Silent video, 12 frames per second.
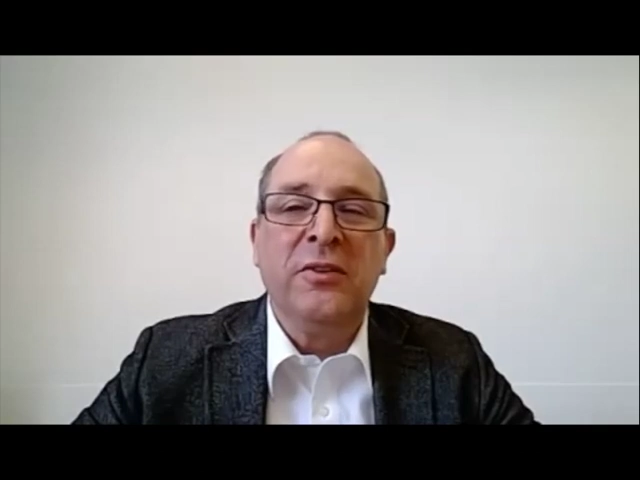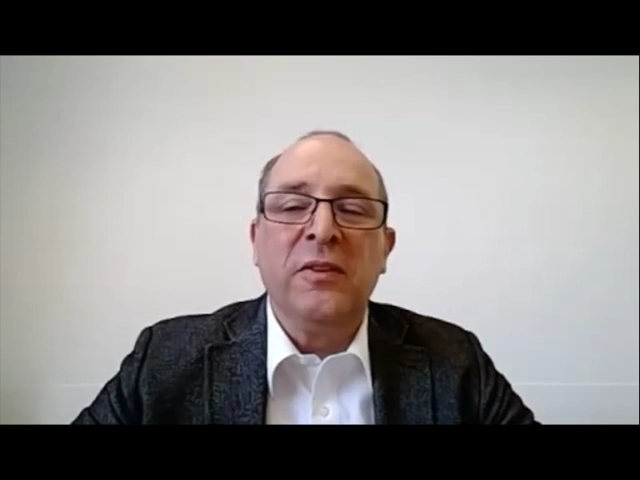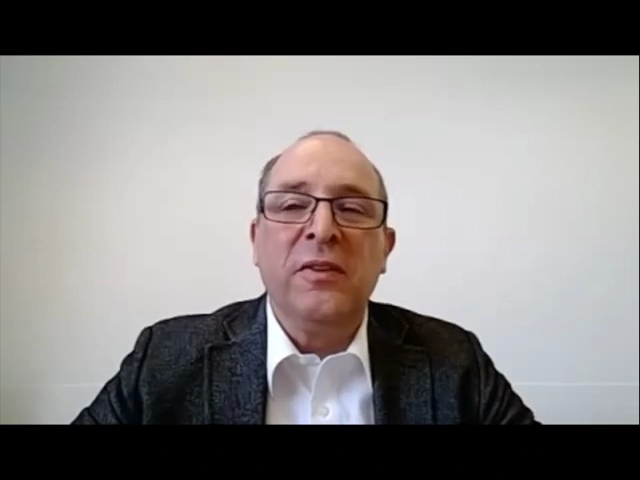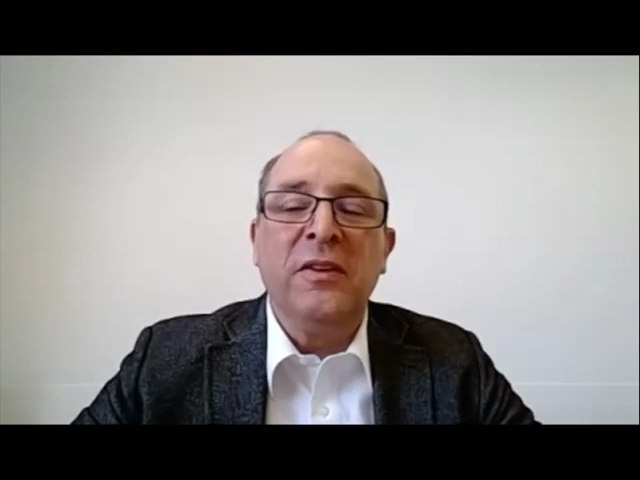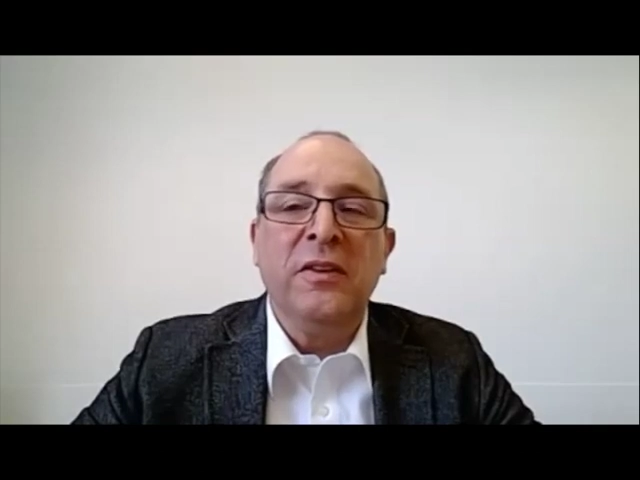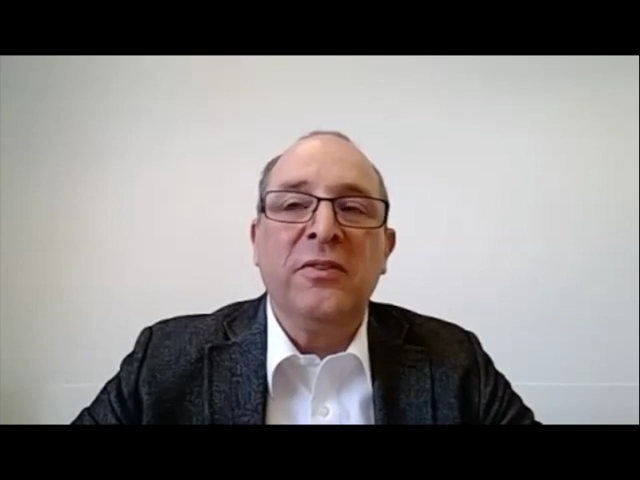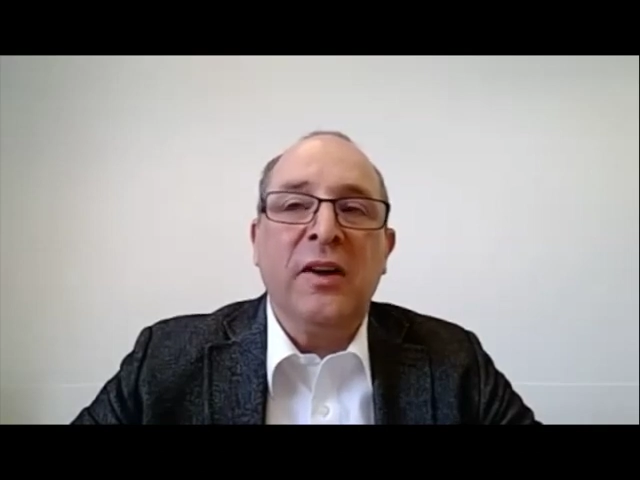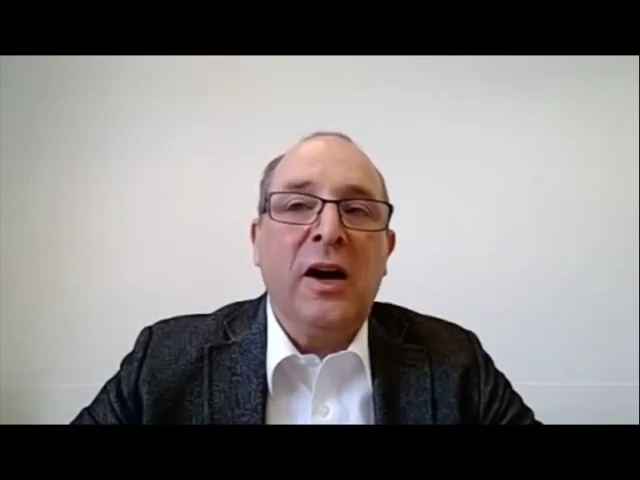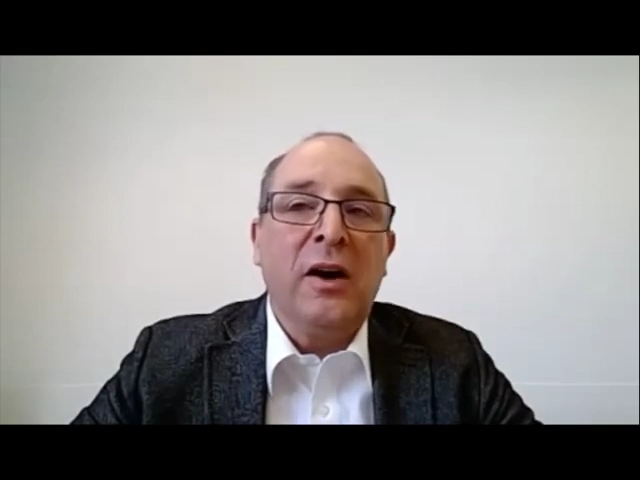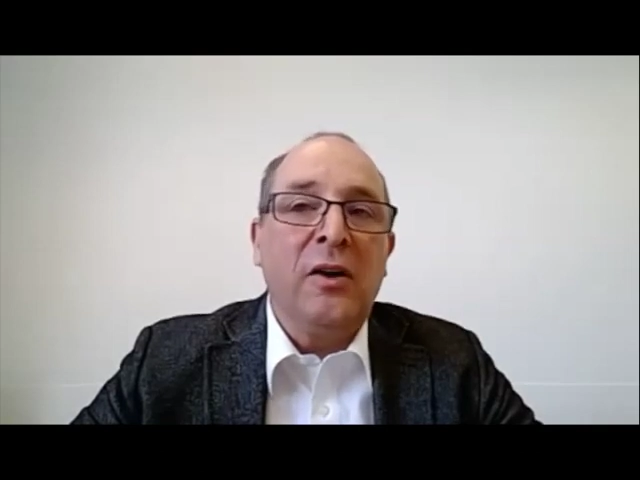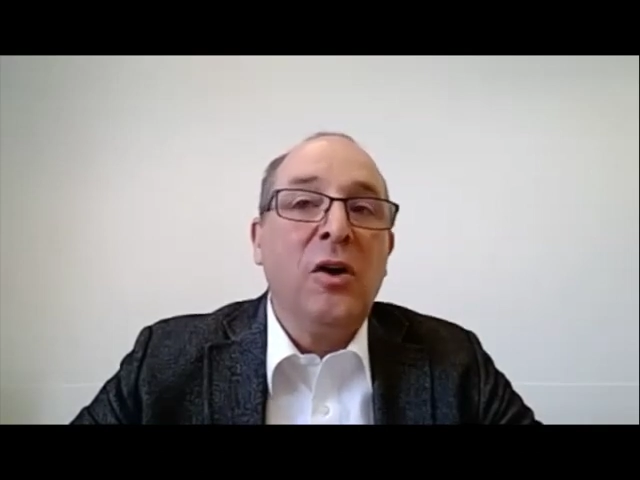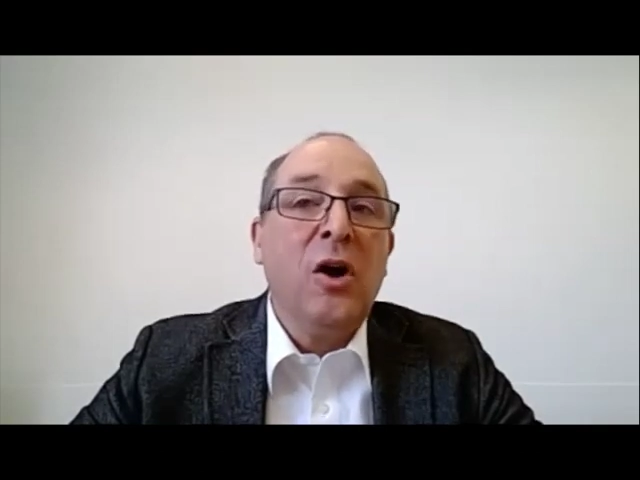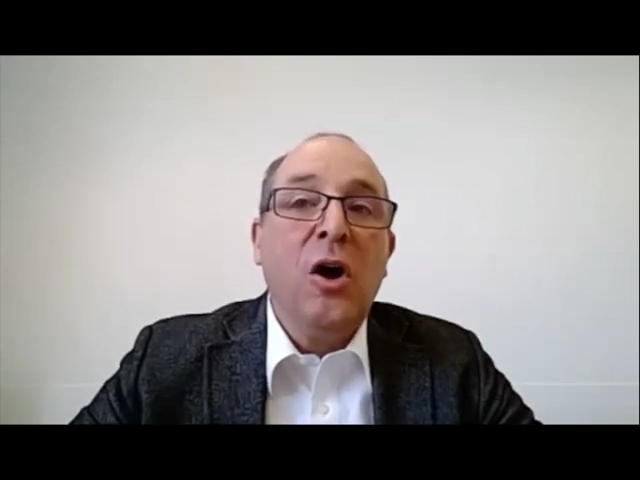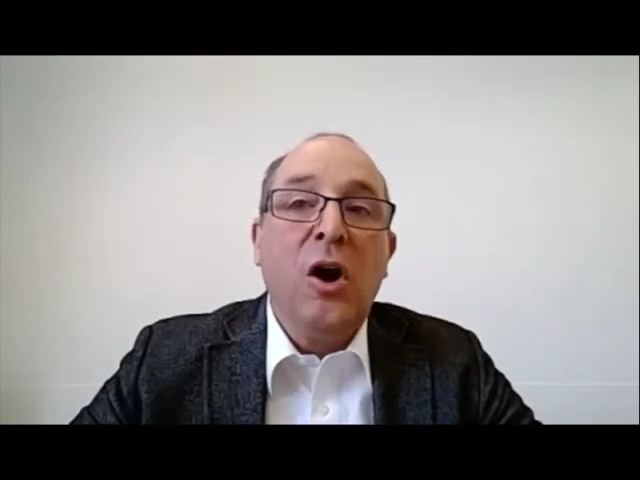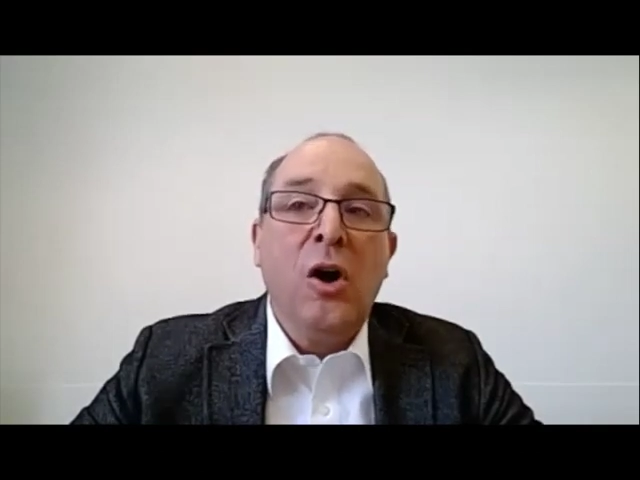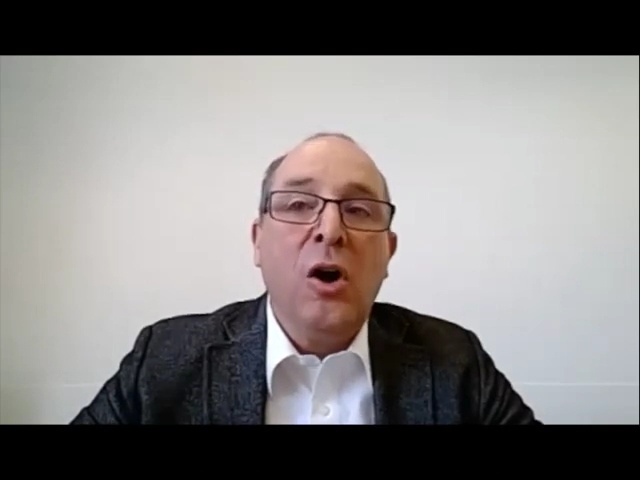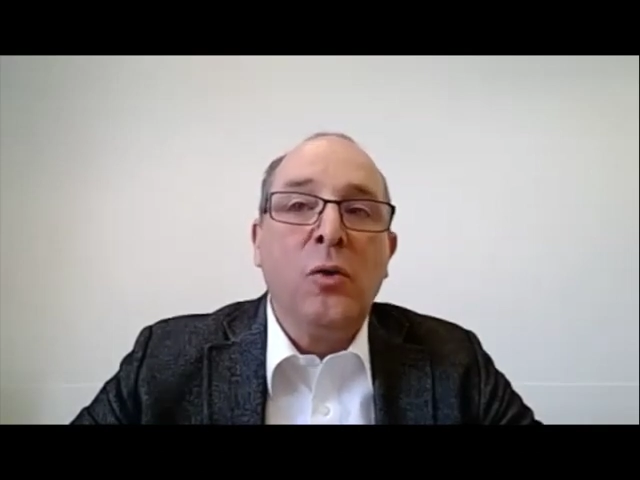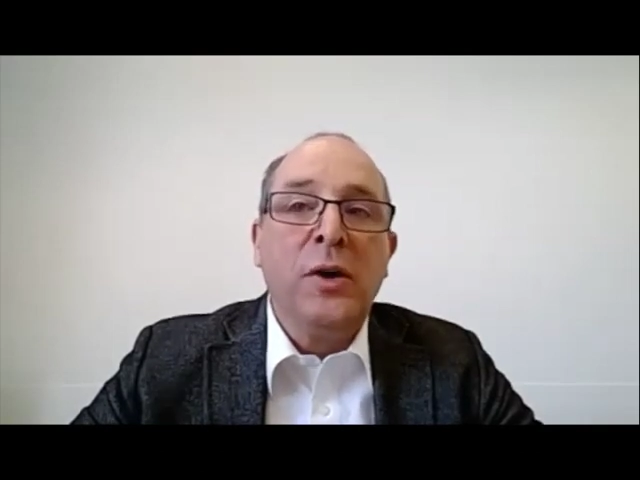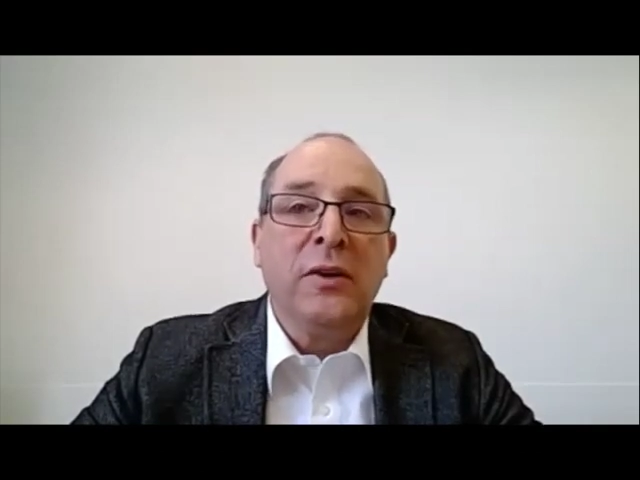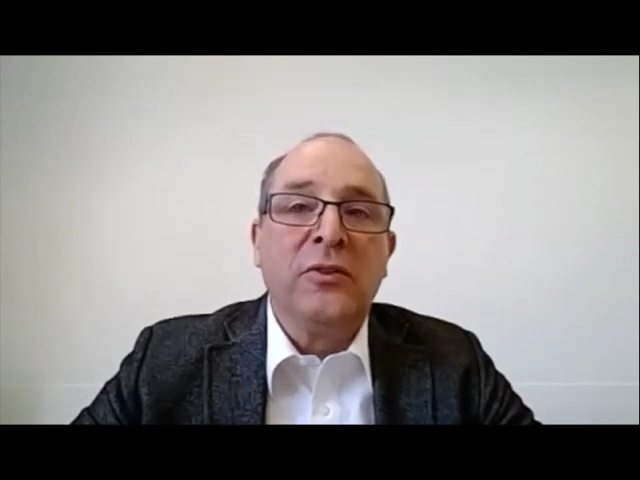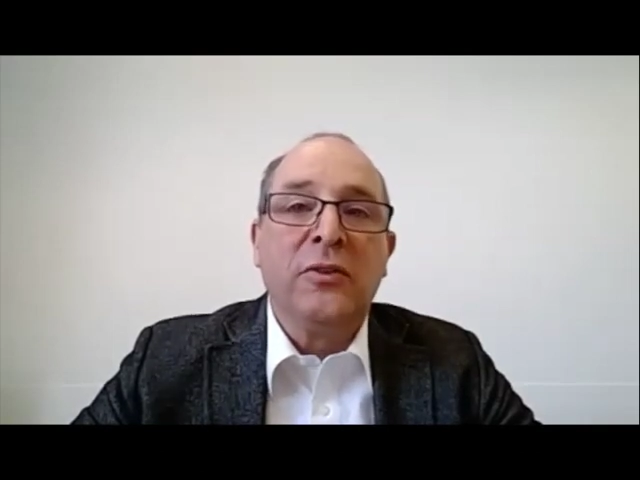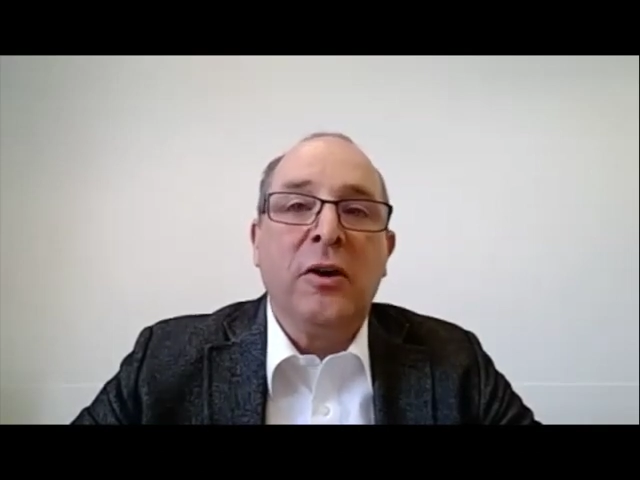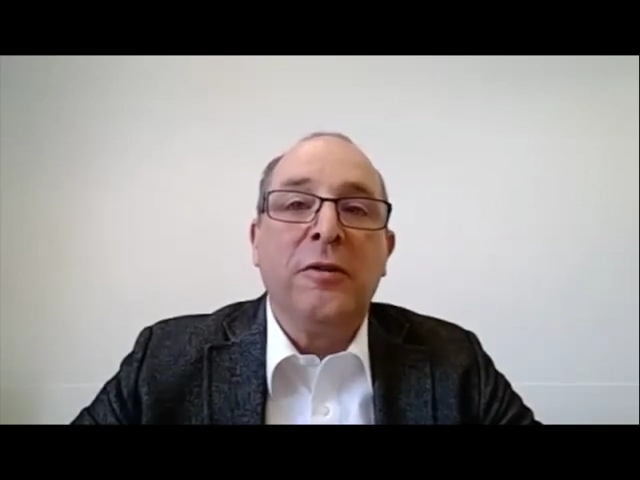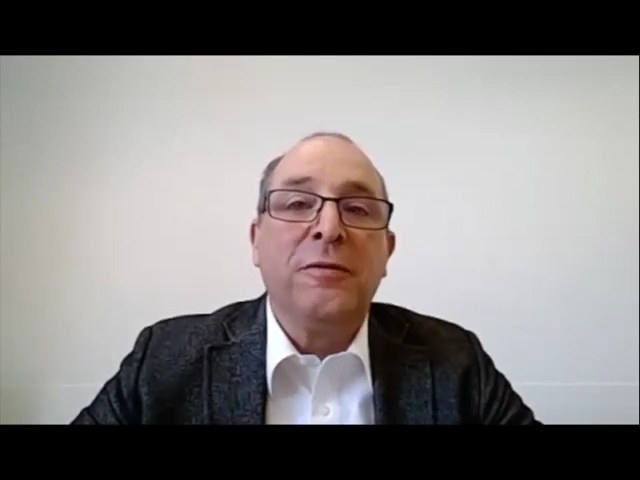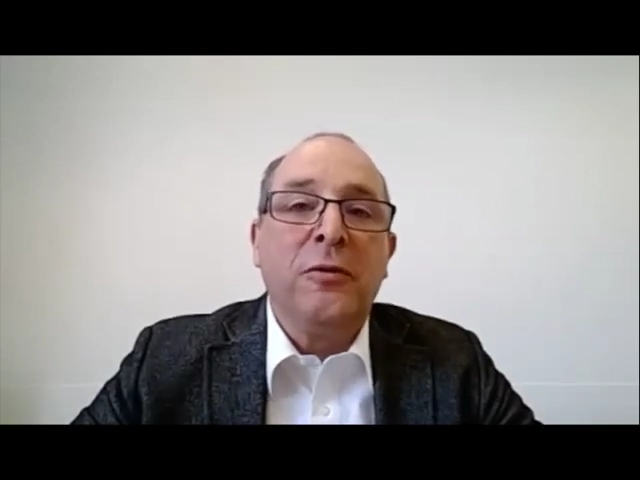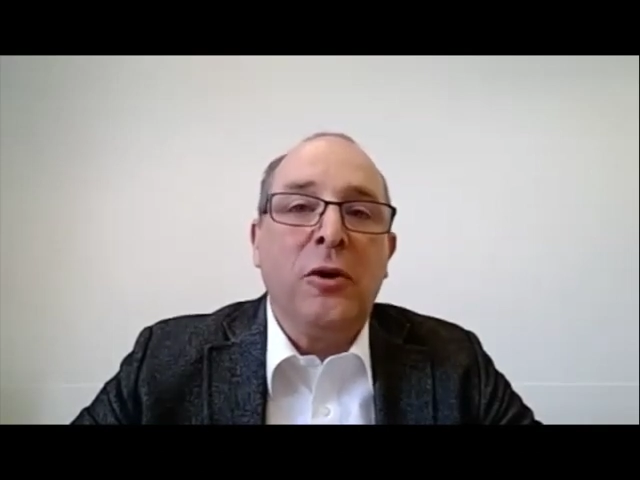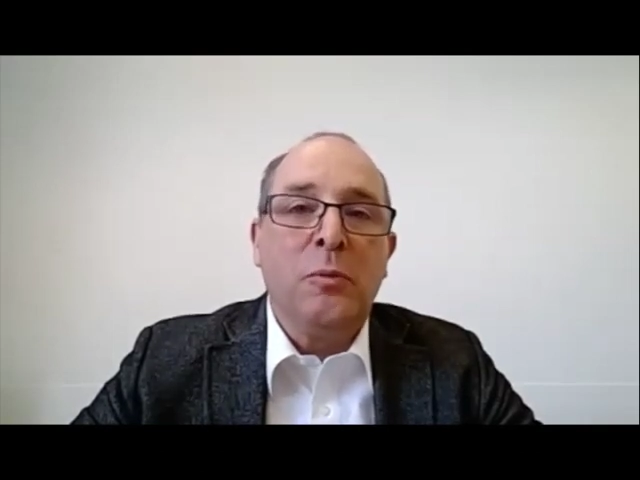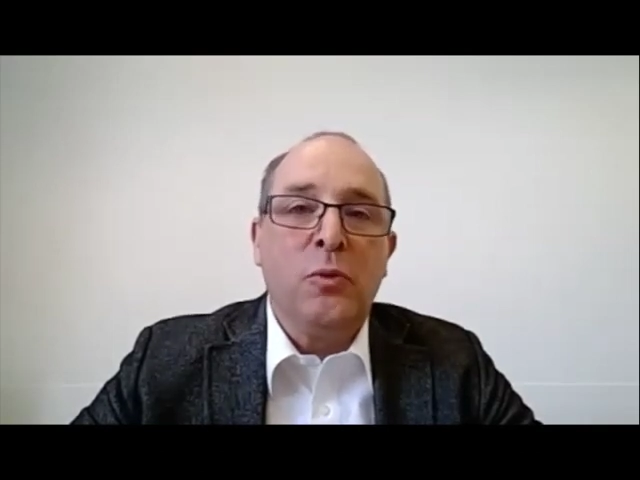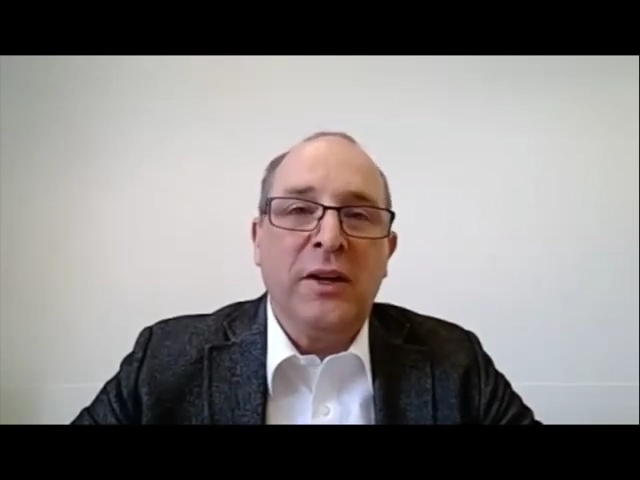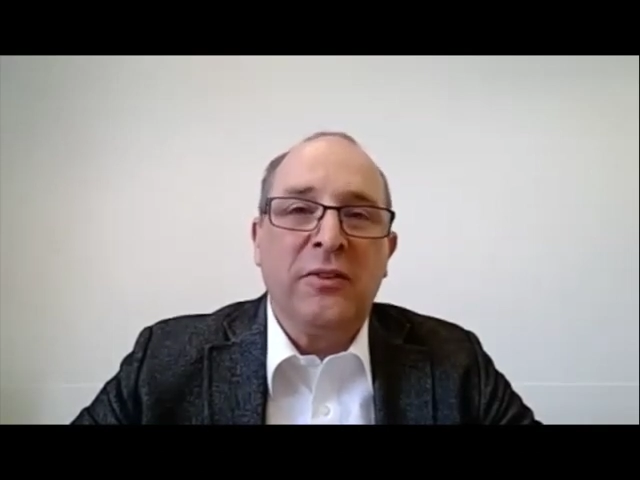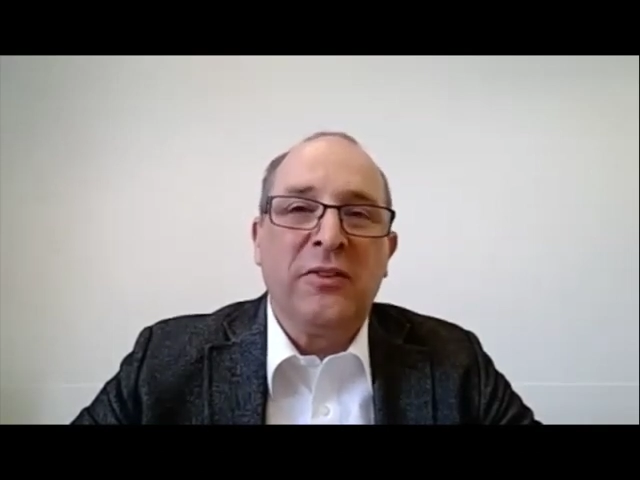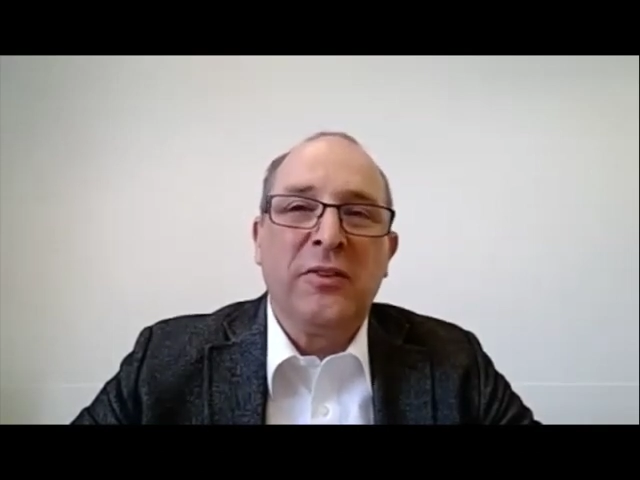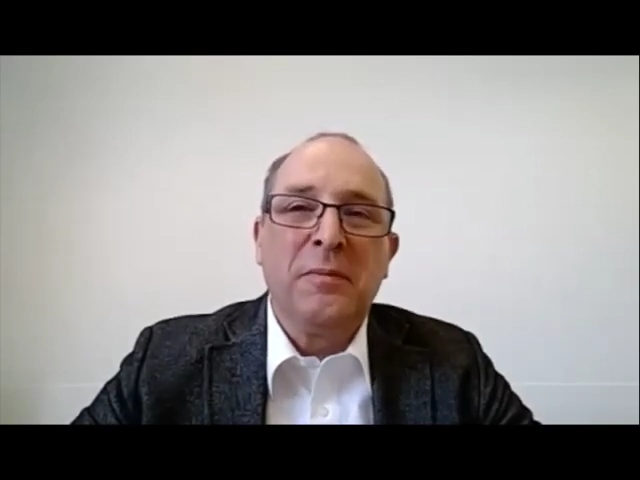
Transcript: and these are O-rings or form rings.